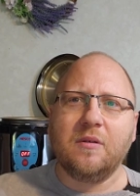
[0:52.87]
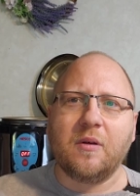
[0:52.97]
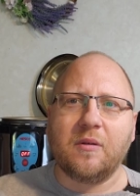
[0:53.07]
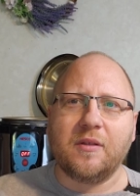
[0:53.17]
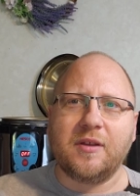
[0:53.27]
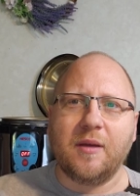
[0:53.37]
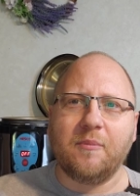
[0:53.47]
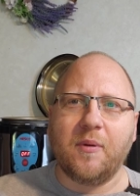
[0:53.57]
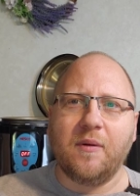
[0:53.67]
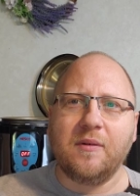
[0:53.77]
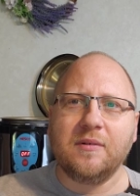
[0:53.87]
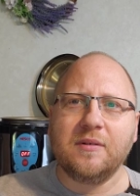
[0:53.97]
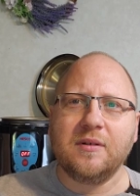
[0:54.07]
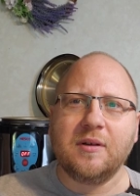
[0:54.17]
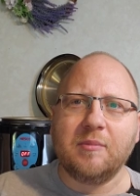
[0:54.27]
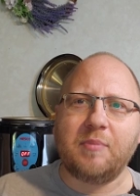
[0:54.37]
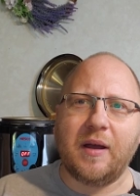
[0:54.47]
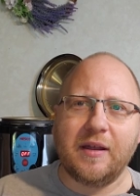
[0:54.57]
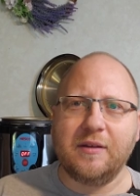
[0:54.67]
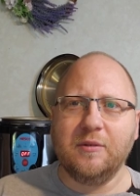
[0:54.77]
go to the temple,
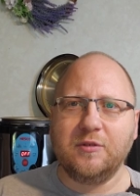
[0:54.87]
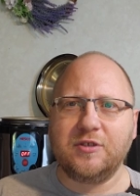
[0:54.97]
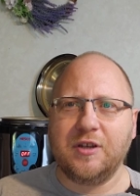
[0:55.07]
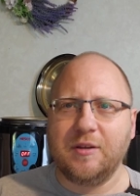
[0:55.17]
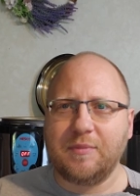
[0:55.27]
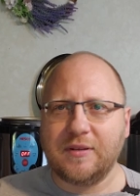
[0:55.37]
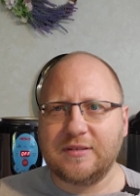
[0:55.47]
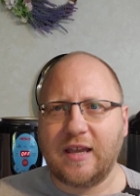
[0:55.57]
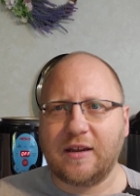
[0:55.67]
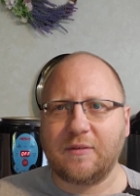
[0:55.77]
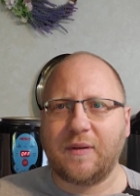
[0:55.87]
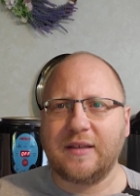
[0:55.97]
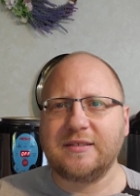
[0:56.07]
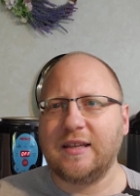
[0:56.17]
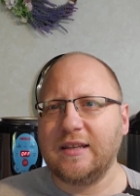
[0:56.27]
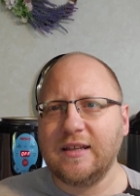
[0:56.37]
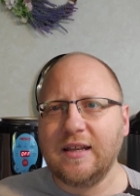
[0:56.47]
buy a new sheep, and sacrifice it